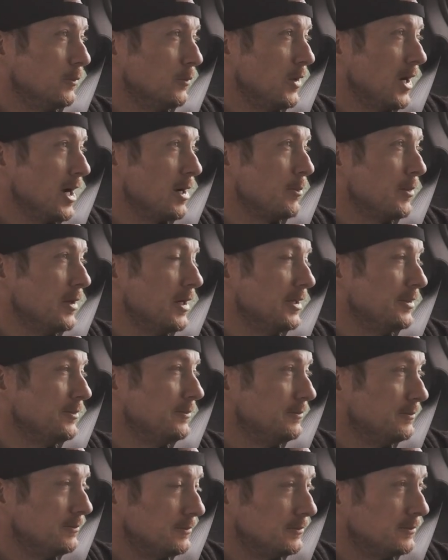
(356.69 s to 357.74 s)
rye bread,
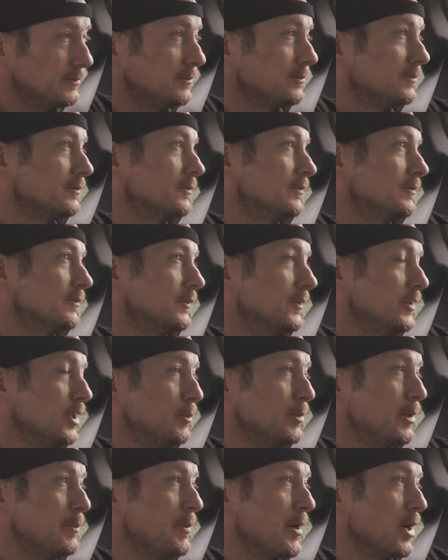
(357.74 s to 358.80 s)
a little
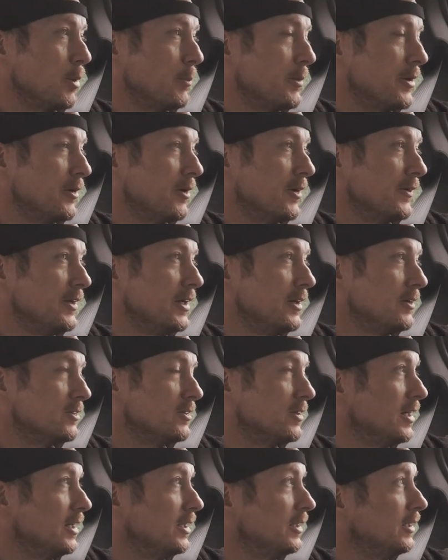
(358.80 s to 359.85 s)
bit of barrel bitter on the
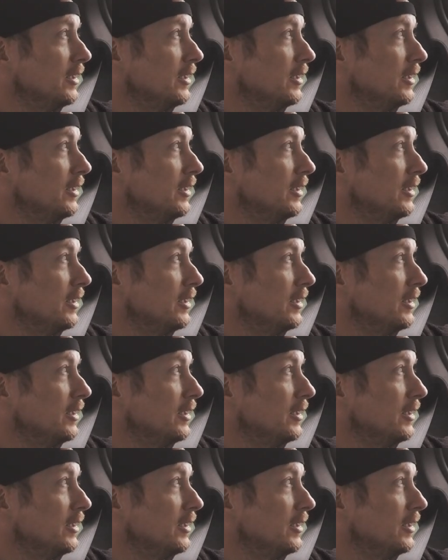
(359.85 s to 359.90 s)
outside.